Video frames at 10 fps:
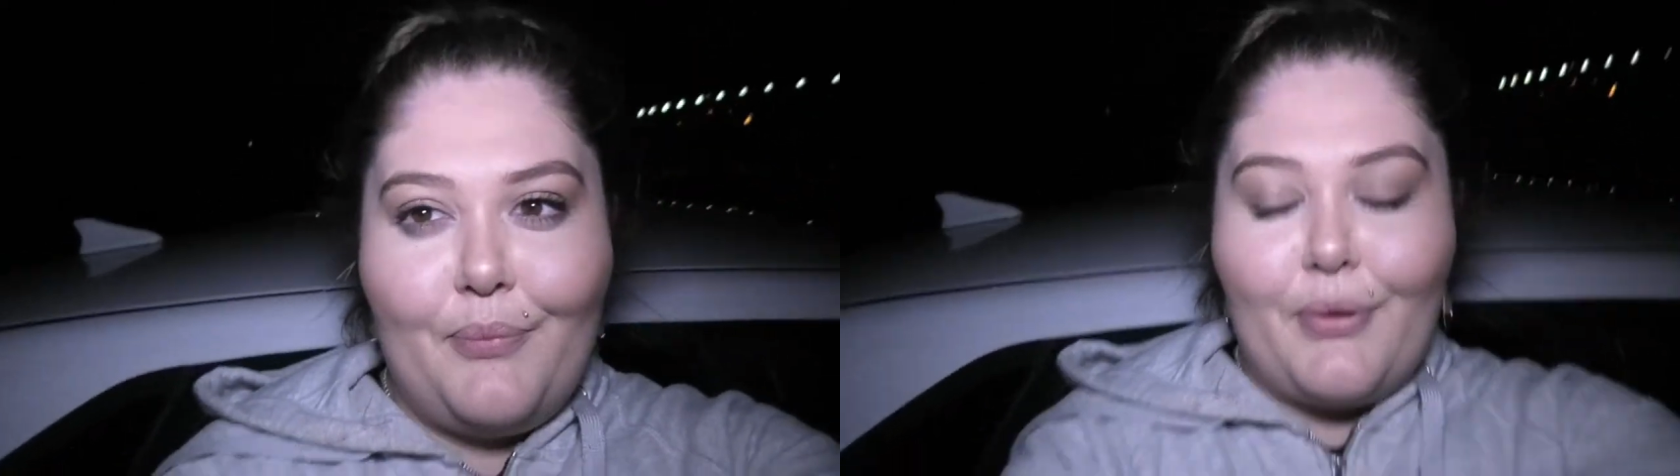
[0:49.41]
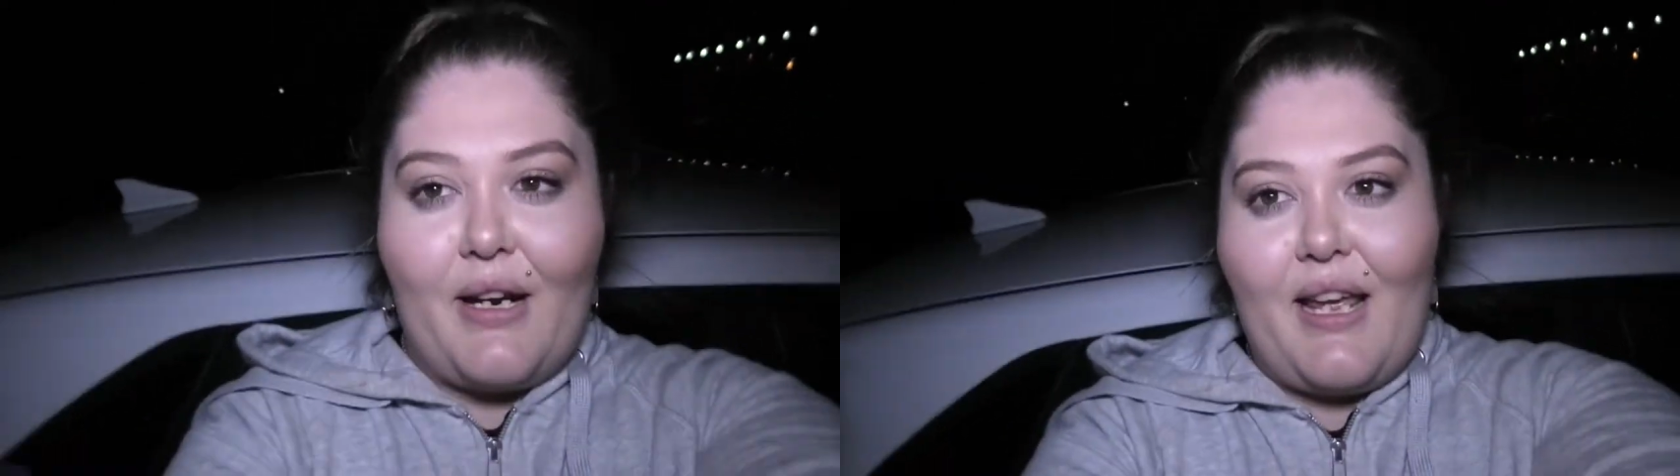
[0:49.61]

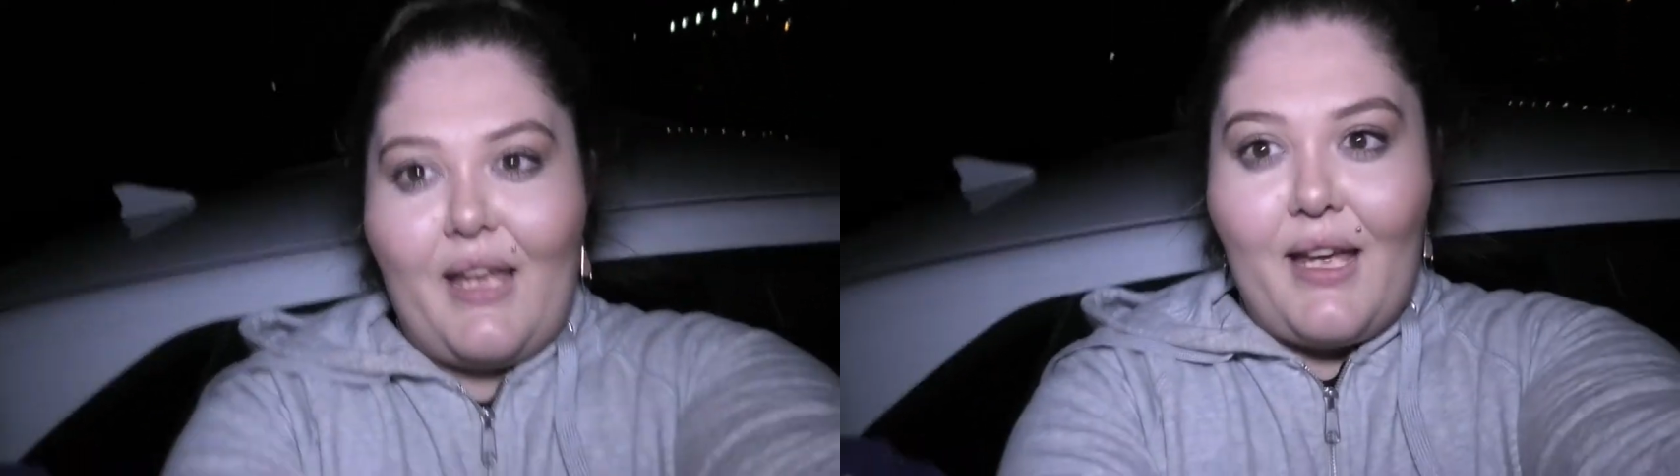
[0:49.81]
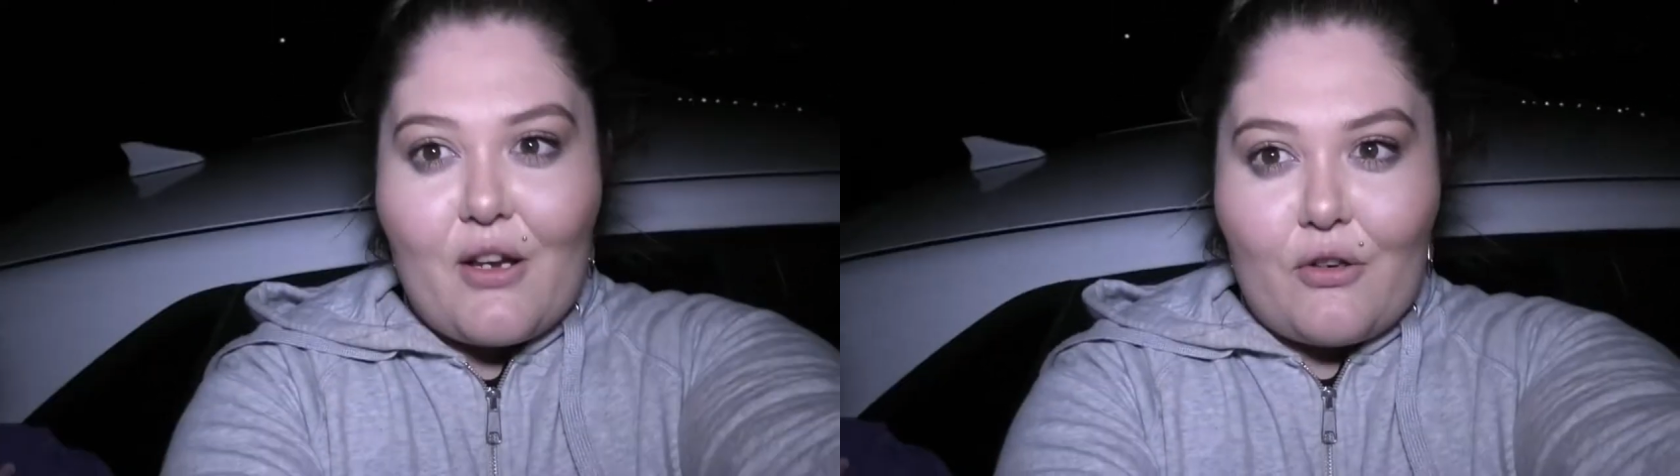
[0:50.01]

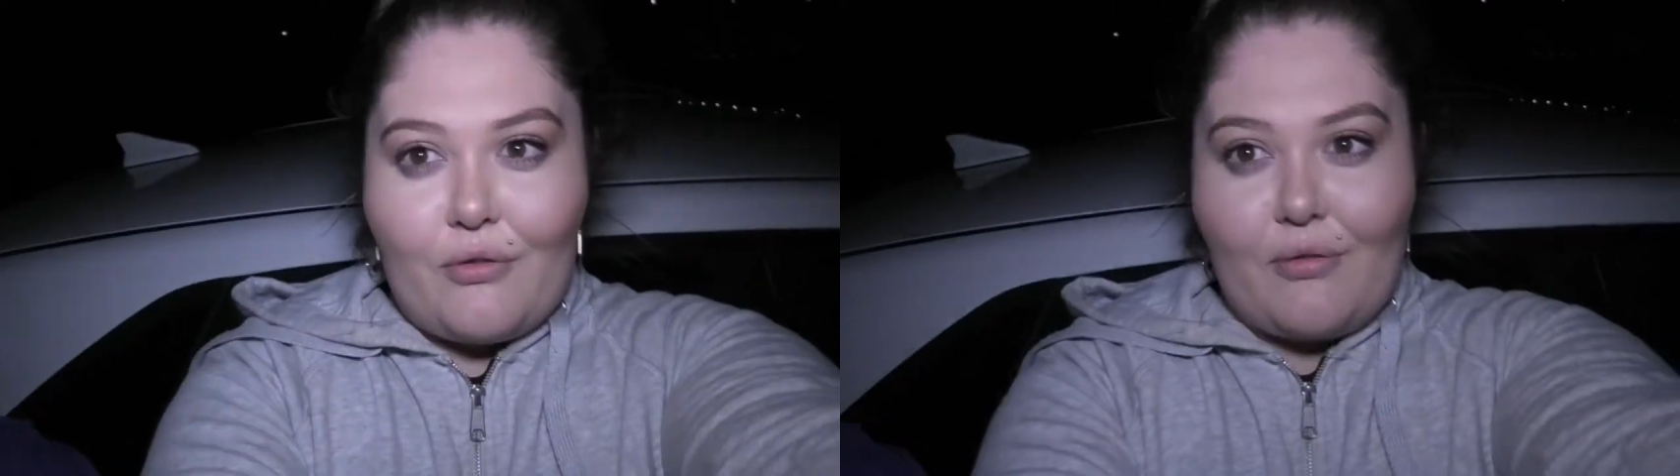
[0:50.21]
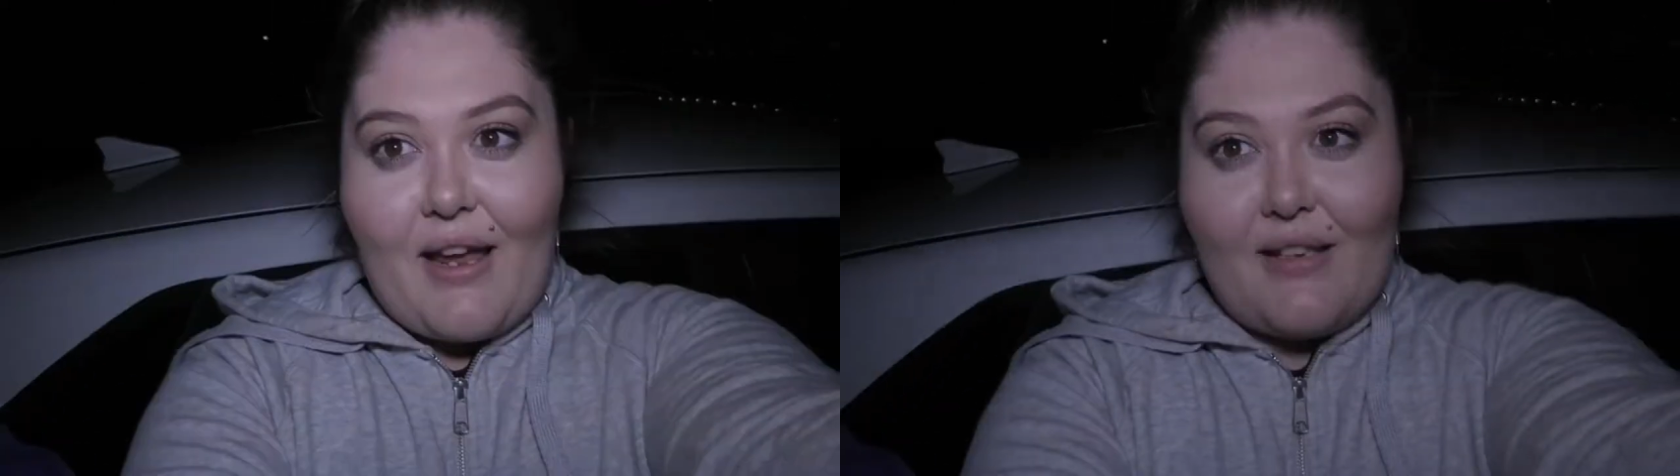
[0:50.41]
pretty
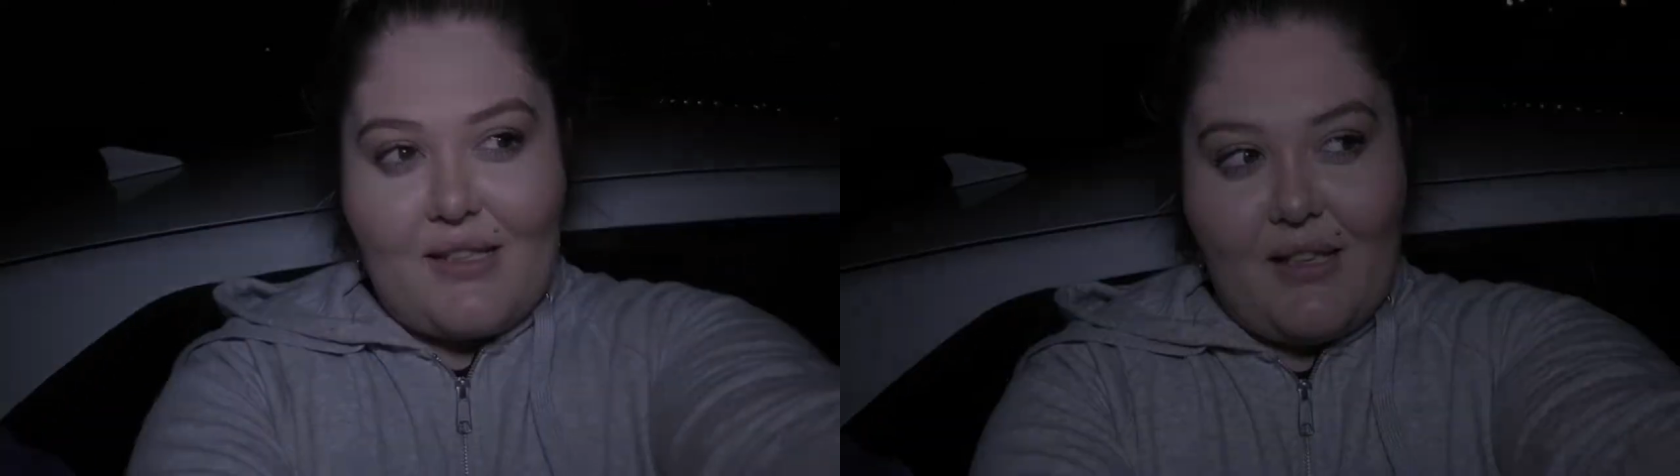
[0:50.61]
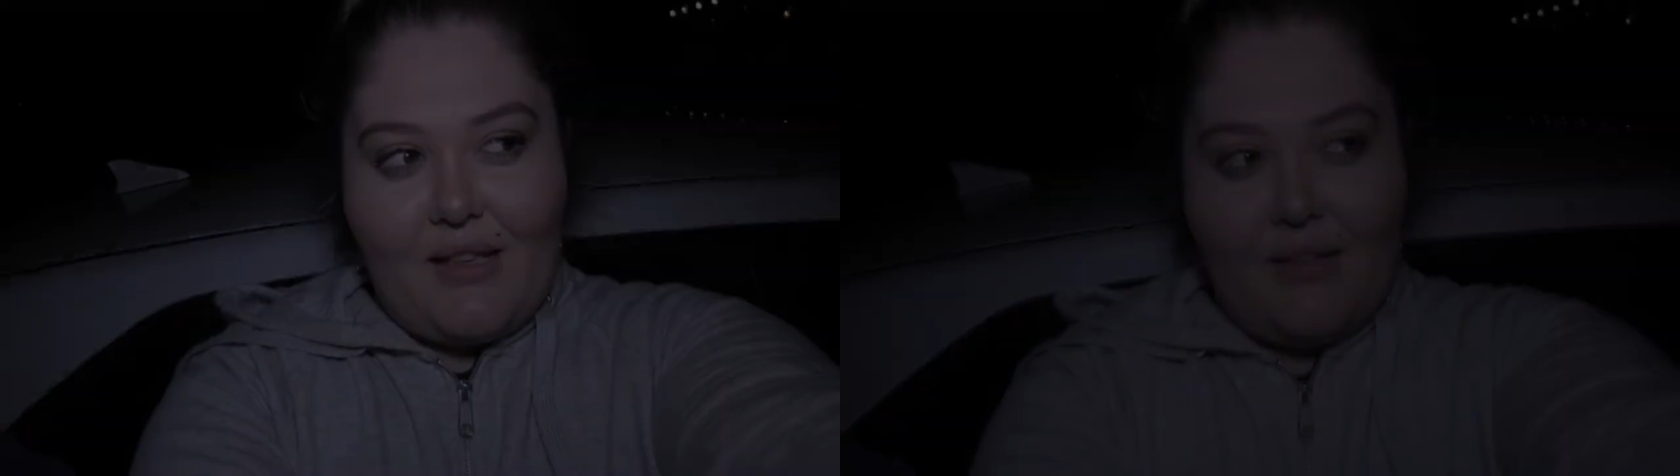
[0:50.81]
crazy.